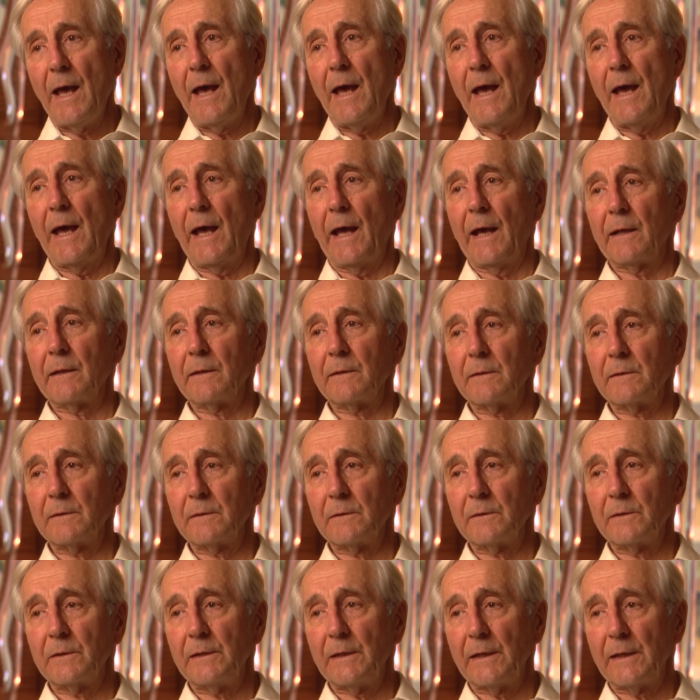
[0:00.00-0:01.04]

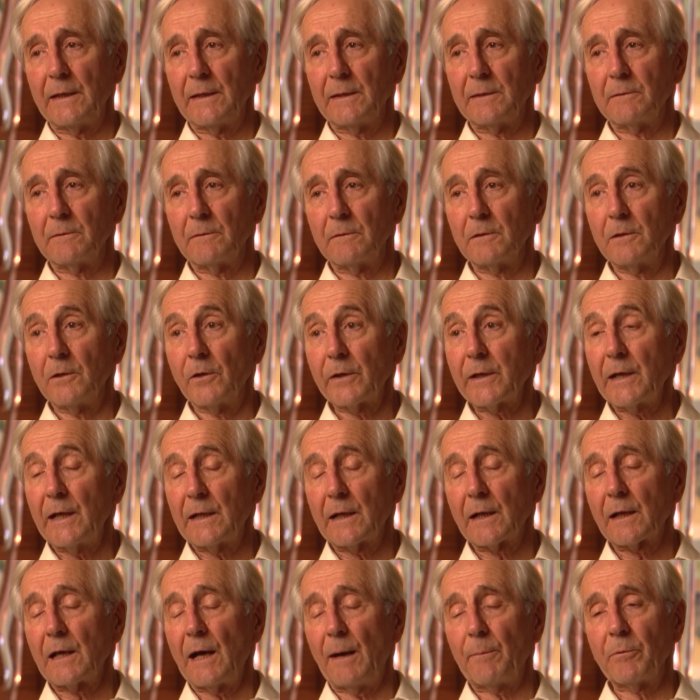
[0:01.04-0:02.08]
and look
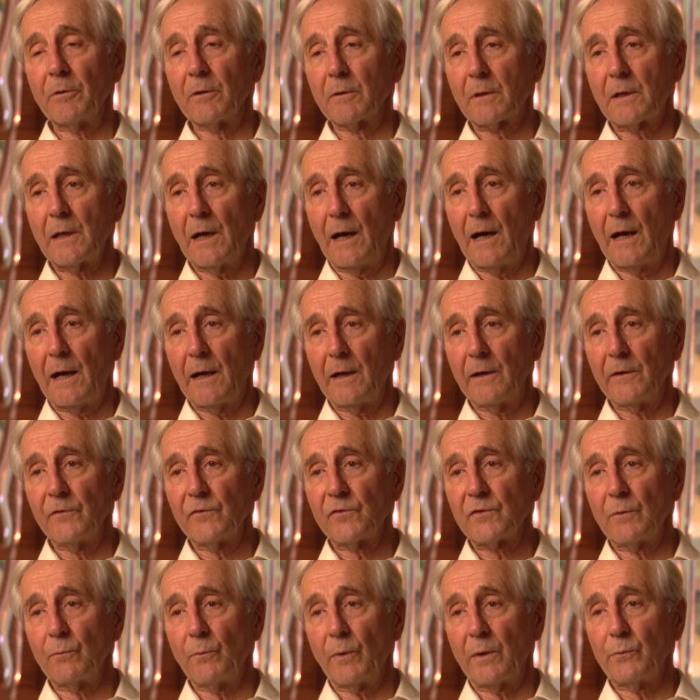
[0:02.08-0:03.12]
at a couple
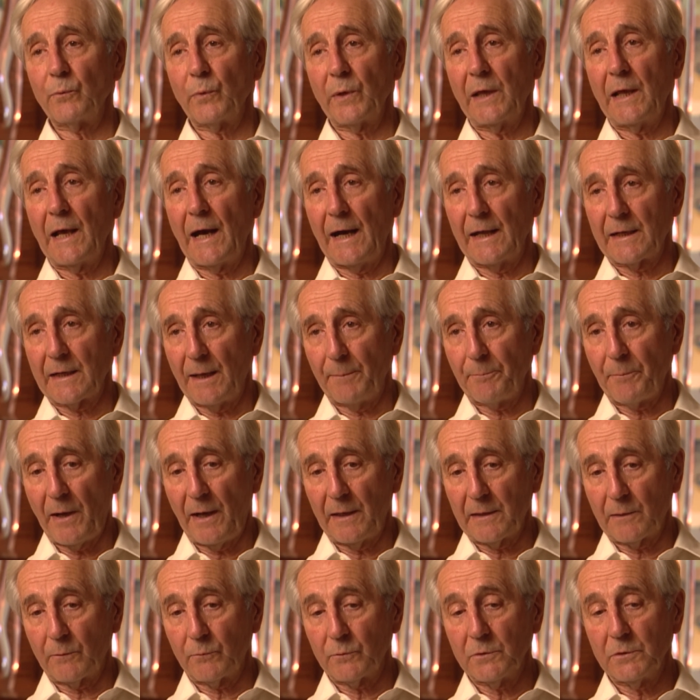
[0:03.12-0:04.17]
cars. And when we got up
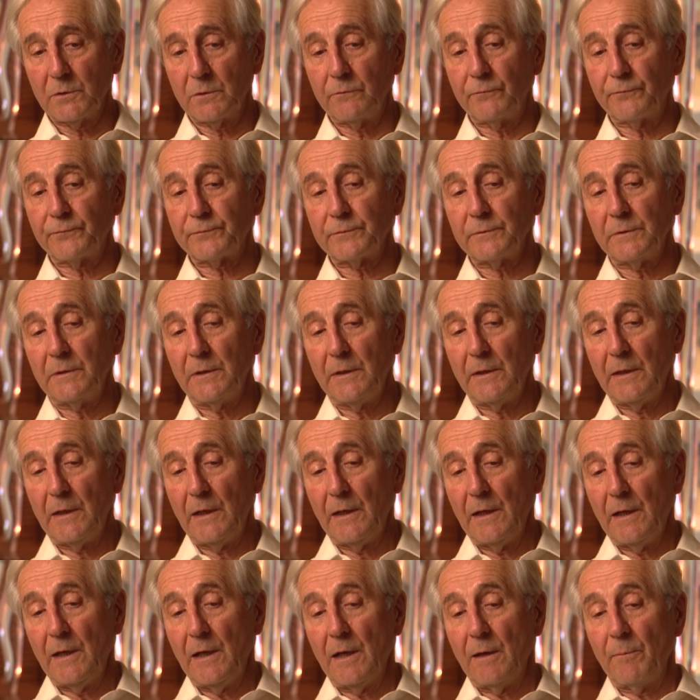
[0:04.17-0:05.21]
on the roof,
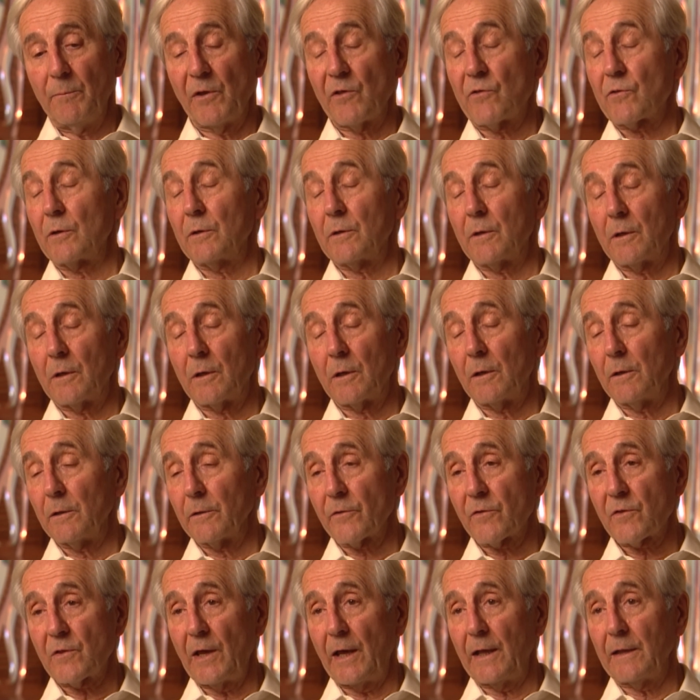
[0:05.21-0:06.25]
Mr.
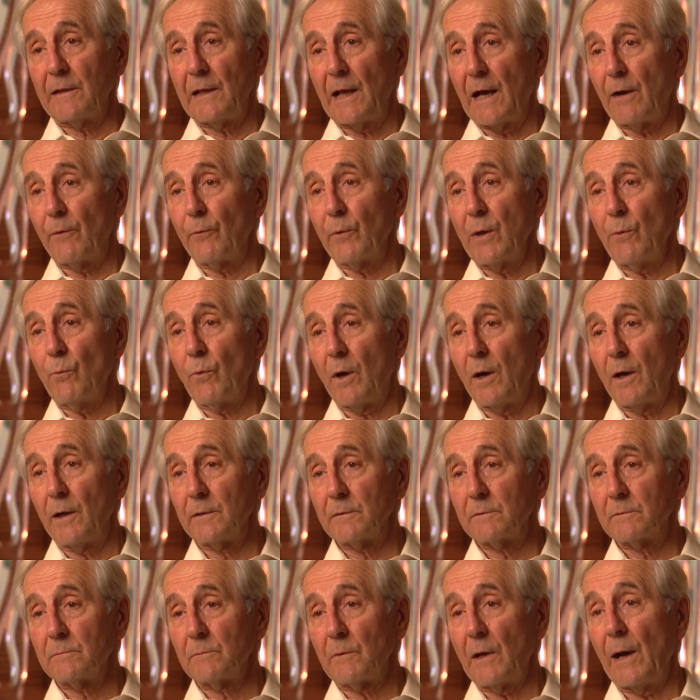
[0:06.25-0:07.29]
Earl said, "Now
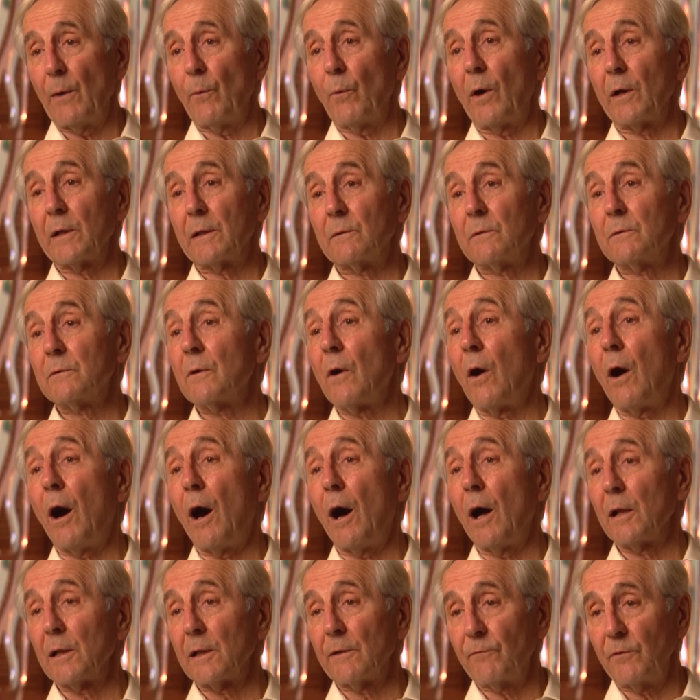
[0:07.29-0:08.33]
I want
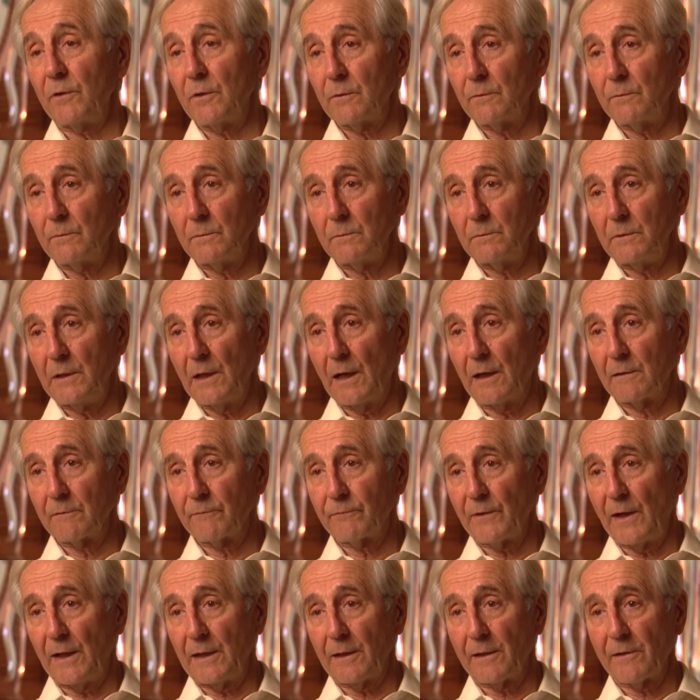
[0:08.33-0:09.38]
all of you young
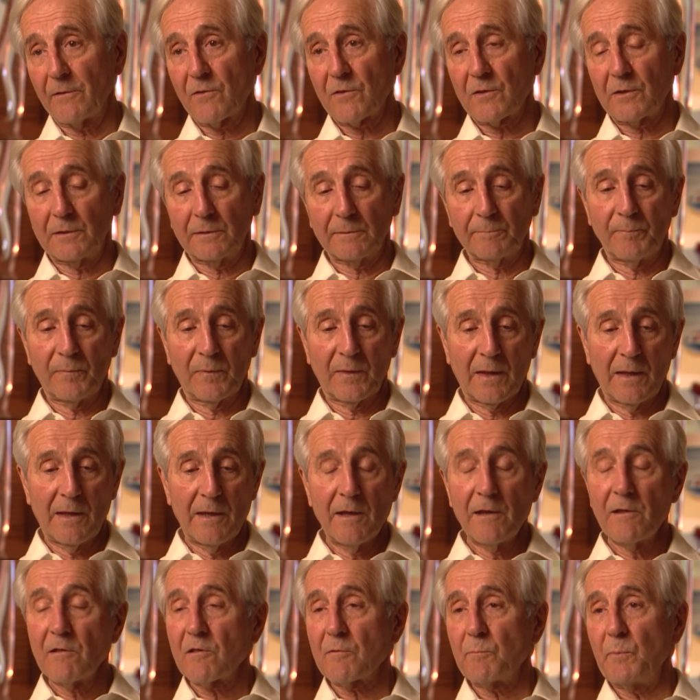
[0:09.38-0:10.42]
fellas to
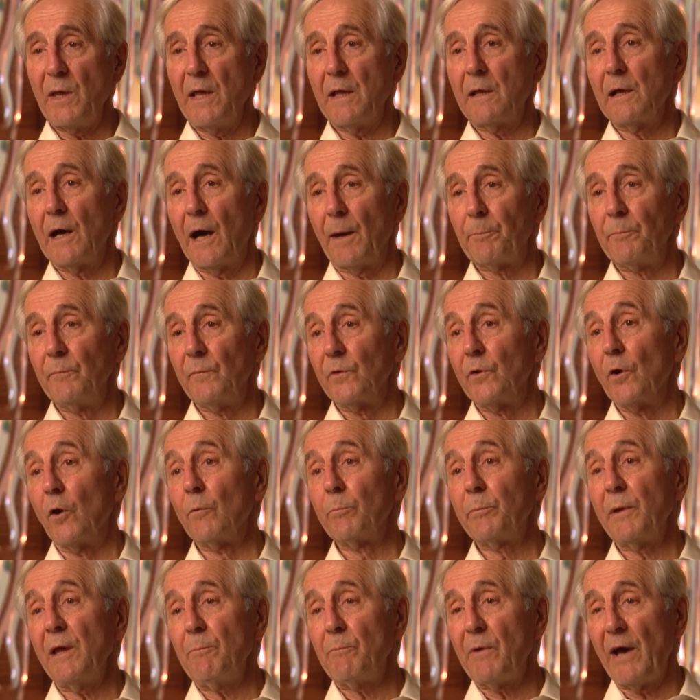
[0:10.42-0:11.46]
speak up and
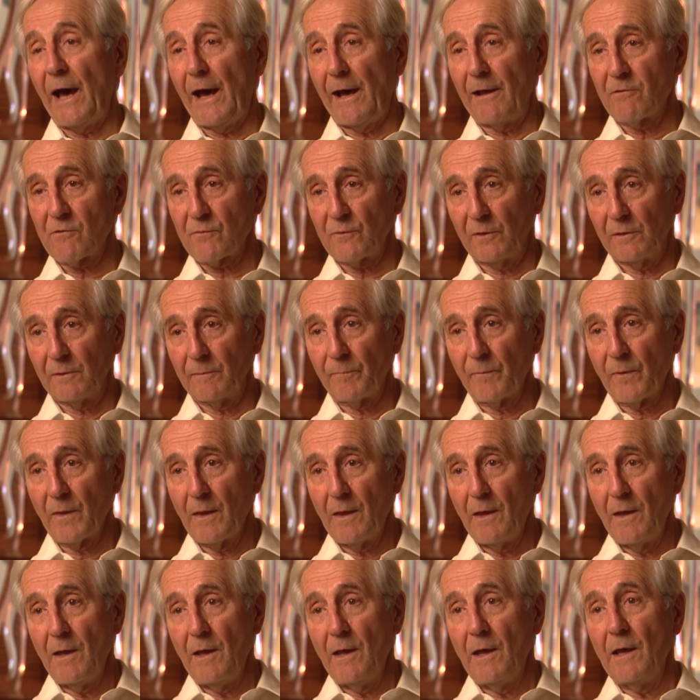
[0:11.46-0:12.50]
don't be bashful.
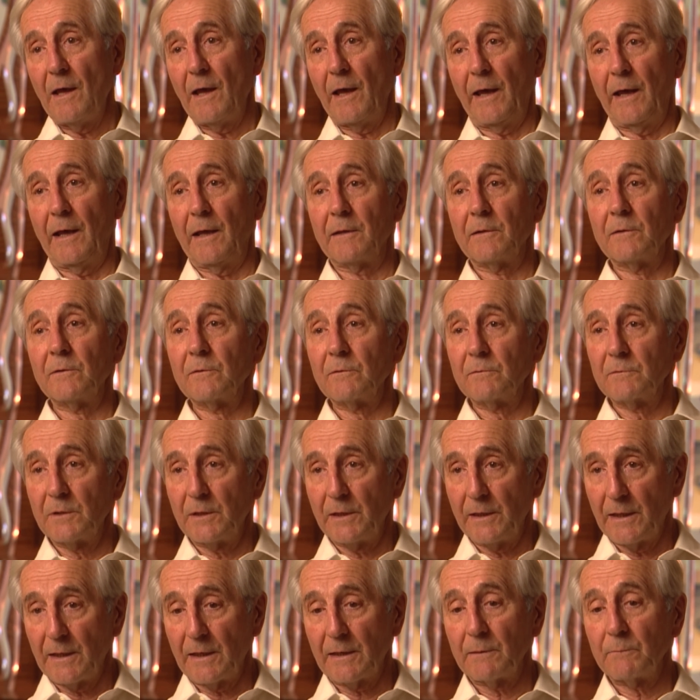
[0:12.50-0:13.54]
and
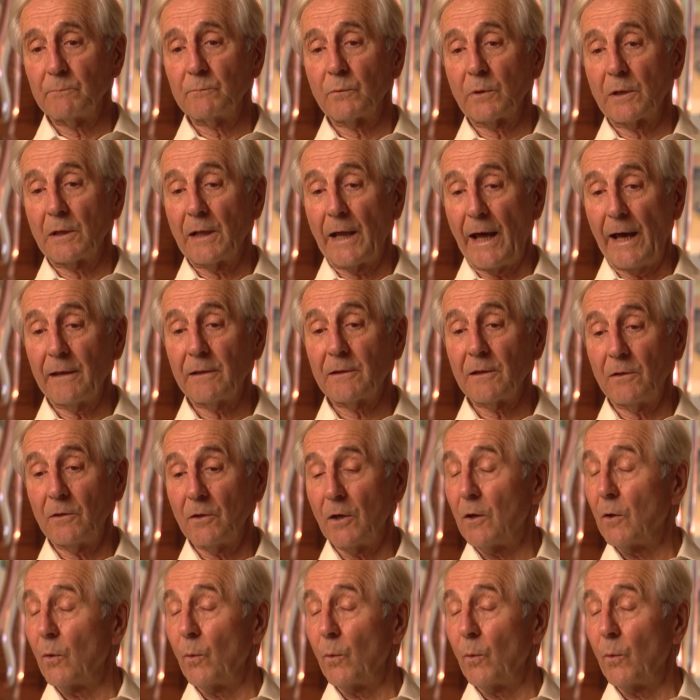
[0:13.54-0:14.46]
we'd like to know